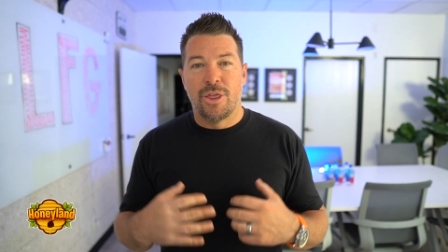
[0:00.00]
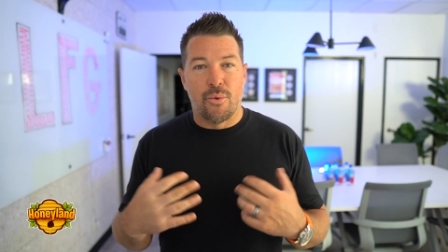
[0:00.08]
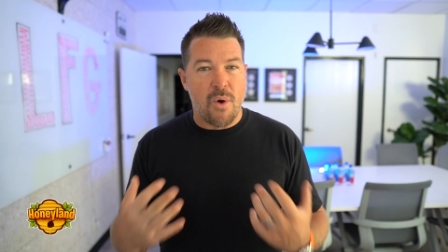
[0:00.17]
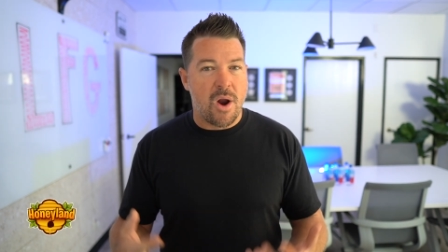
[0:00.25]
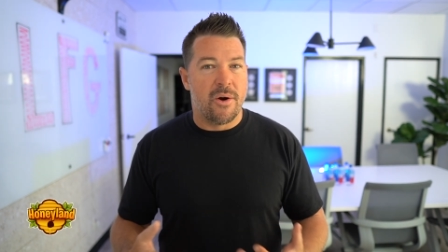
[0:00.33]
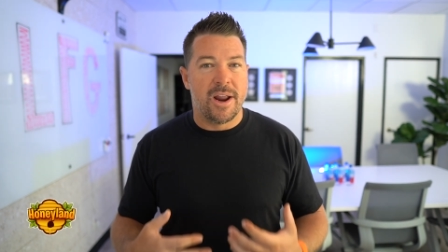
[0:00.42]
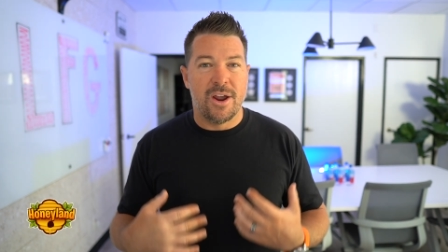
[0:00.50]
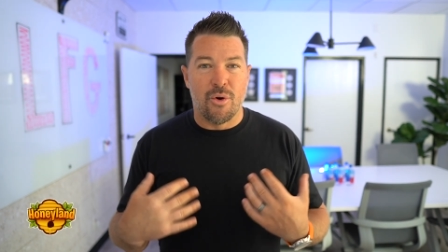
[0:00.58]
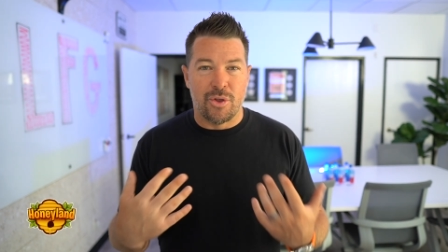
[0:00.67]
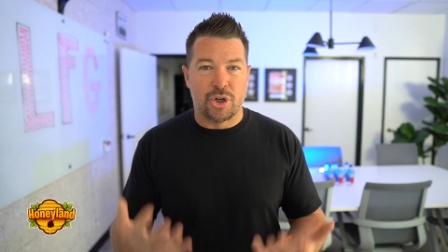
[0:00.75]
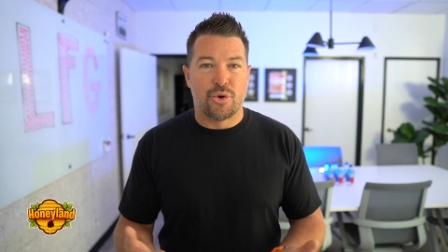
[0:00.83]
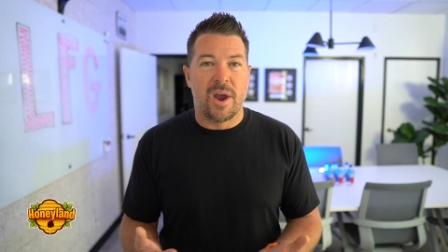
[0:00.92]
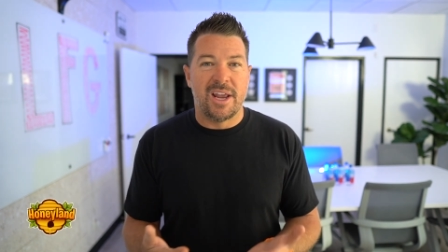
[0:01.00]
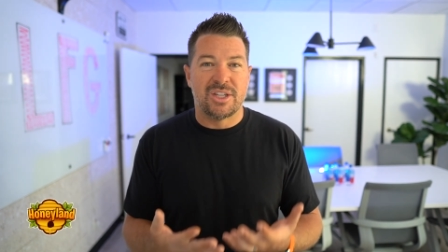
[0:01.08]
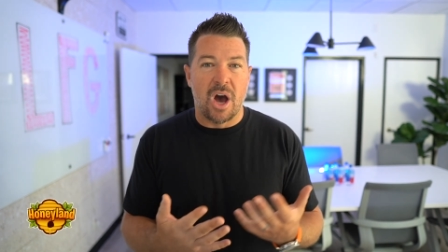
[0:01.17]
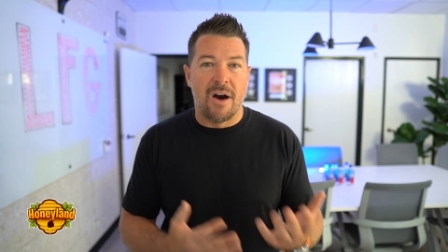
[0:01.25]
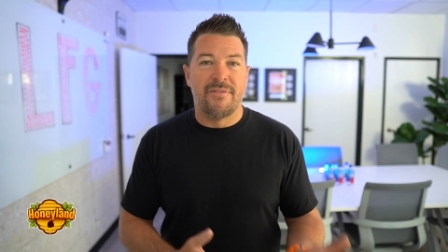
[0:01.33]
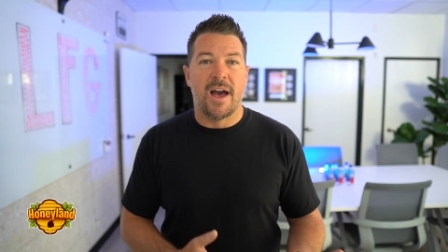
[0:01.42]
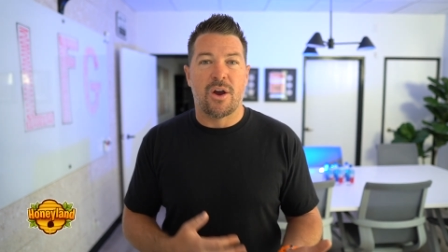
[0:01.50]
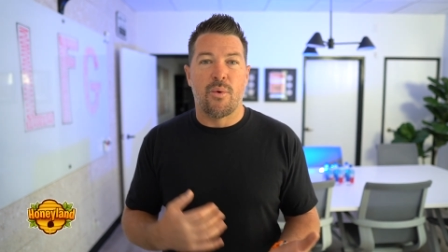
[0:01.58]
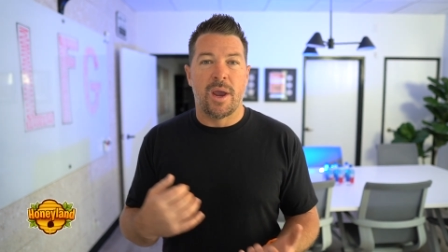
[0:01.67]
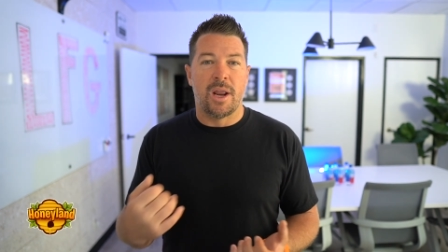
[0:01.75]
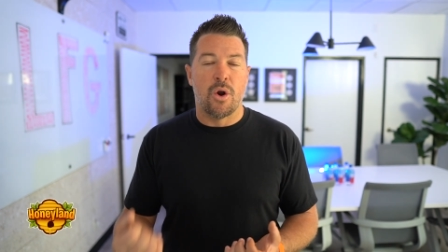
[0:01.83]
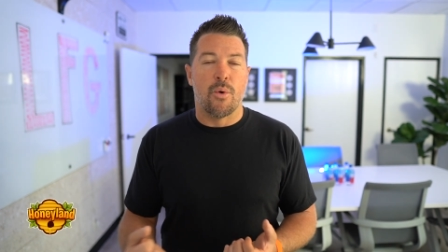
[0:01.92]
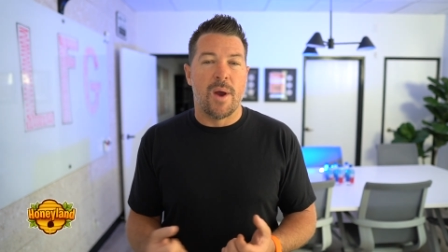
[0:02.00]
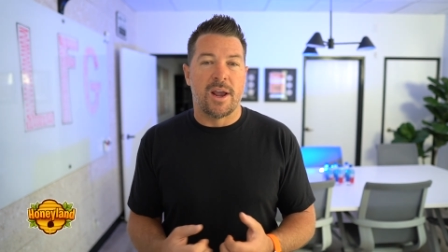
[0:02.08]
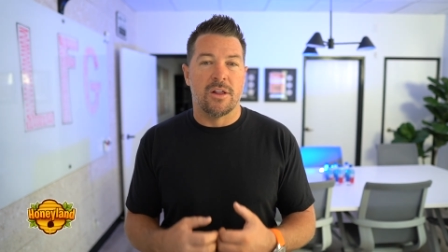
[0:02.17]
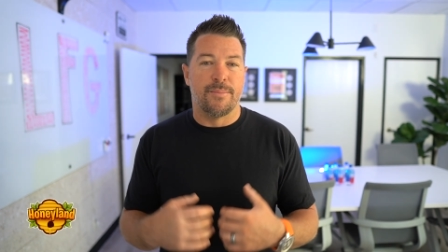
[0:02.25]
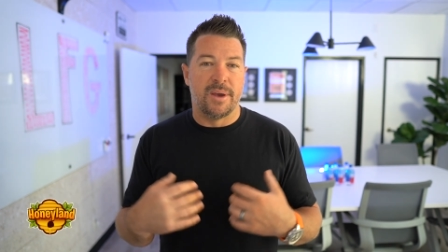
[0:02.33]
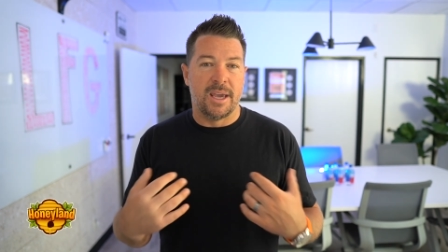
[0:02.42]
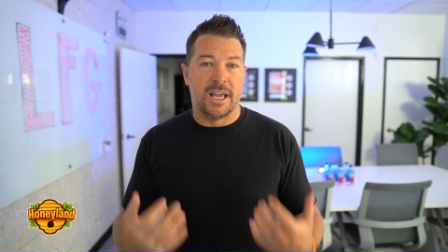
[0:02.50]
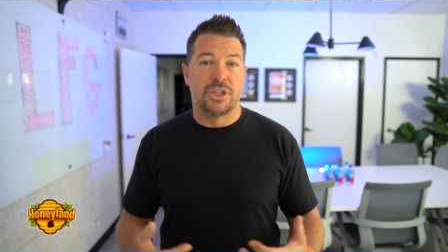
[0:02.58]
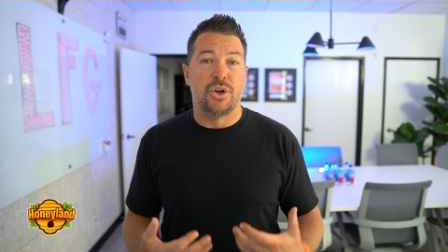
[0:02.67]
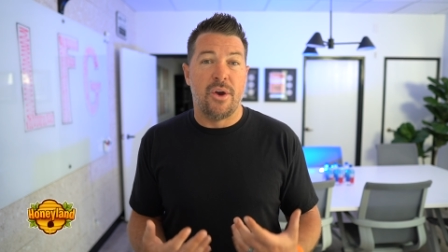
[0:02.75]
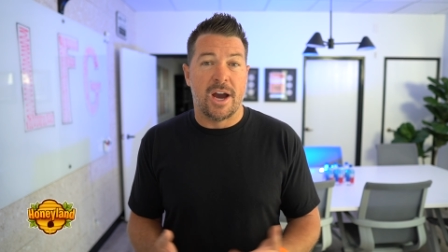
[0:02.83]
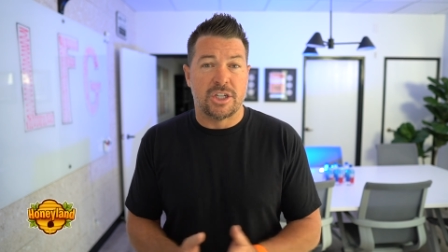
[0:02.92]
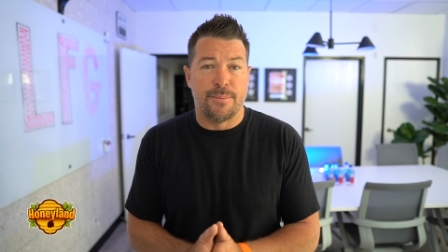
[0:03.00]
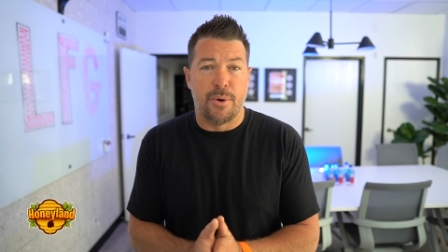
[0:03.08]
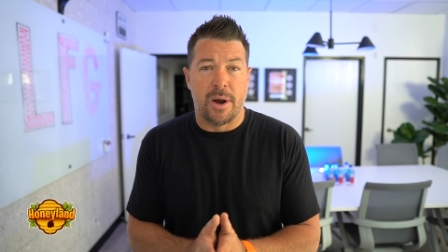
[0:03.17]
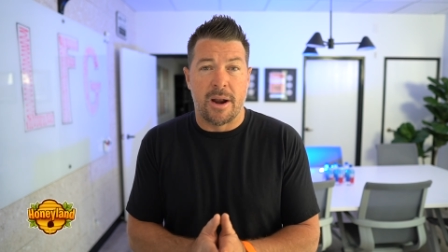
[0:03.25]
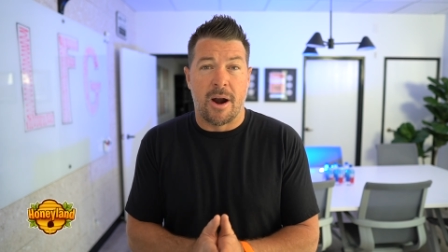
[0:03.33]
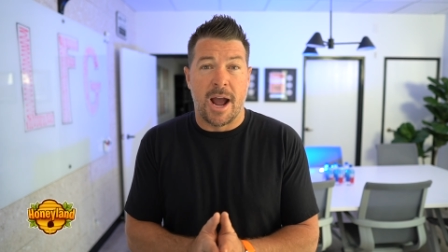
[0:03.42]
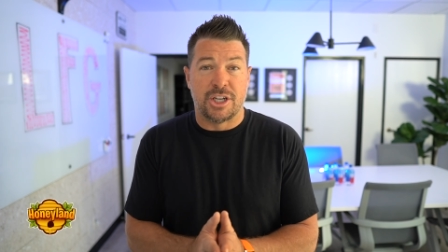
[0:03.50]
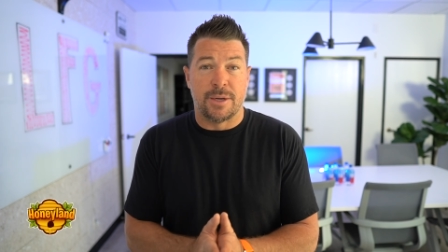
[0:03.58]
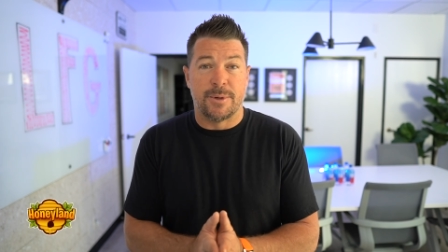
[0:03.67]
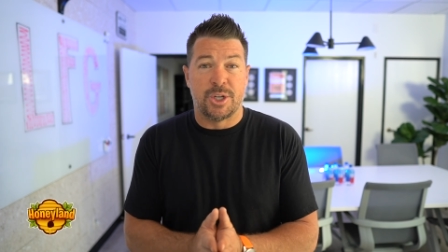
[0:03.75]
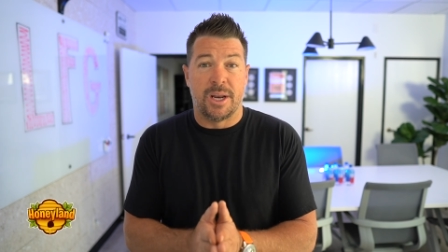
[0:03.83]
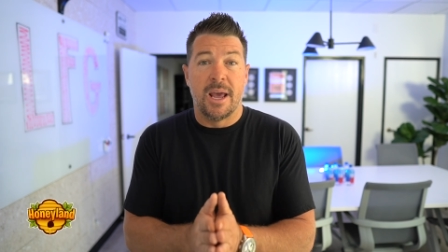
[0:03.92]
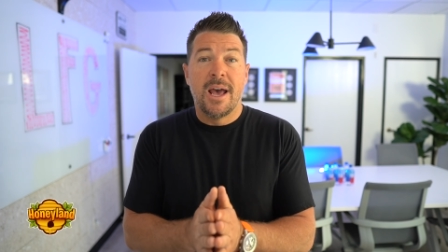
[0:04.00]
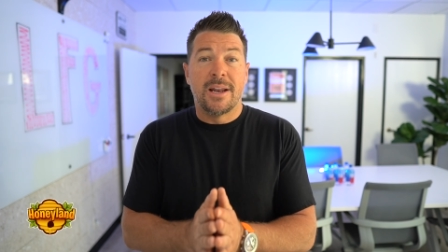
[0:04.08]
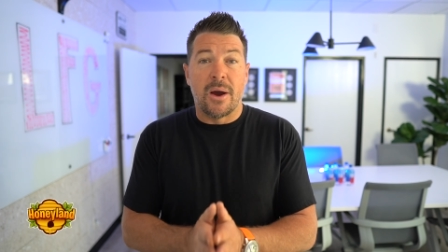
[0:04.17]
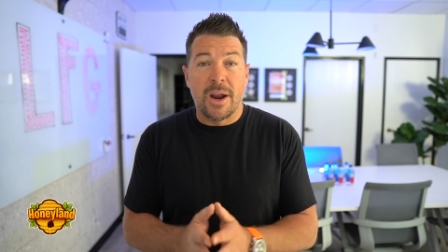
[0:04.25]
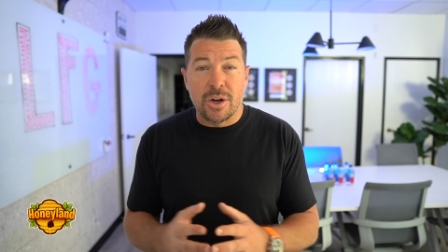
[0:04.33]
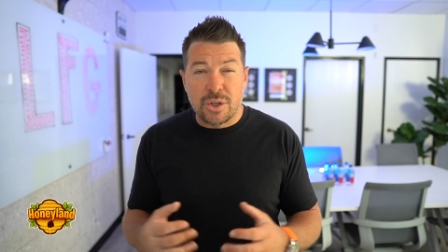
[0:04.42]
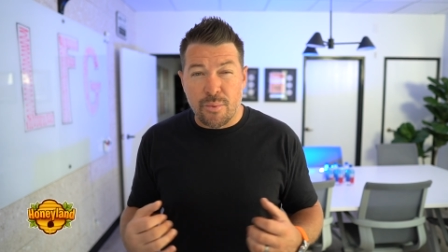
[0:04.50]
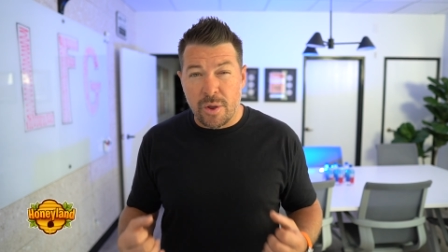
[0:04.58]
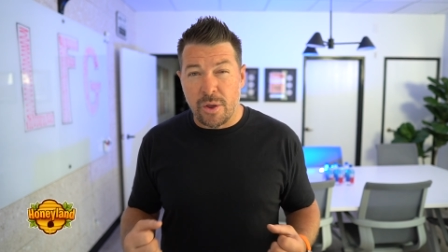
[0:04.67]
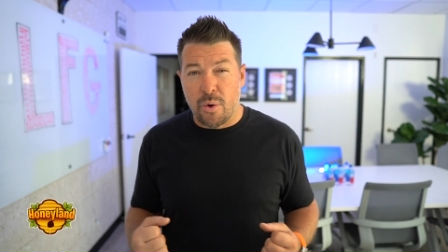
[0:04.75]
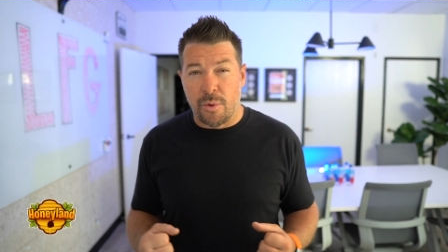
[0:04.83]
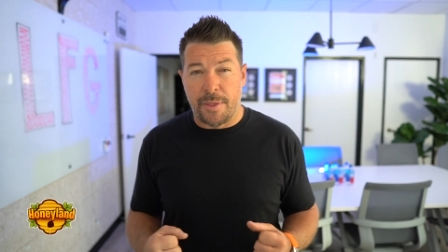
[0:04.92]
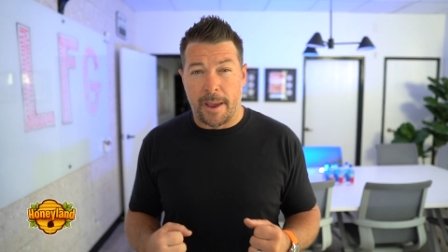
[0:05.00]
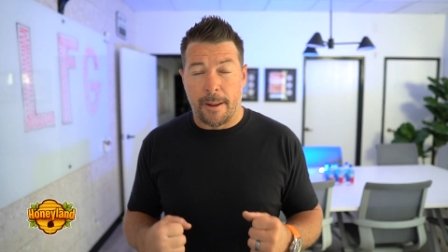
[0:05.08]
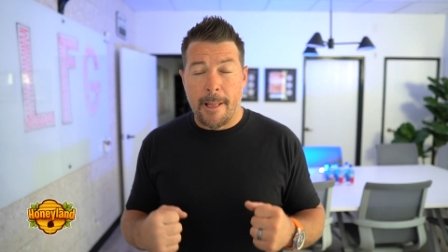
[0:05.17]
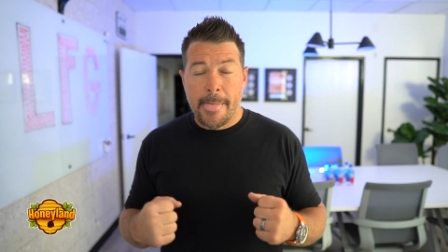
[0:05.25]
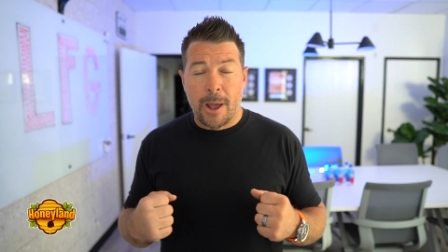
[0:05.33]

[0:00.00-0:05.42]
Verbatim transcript: the rarity or the traits of that queen or regular bee until you actually put it in our hatching machine. Now, here's the really cool thing.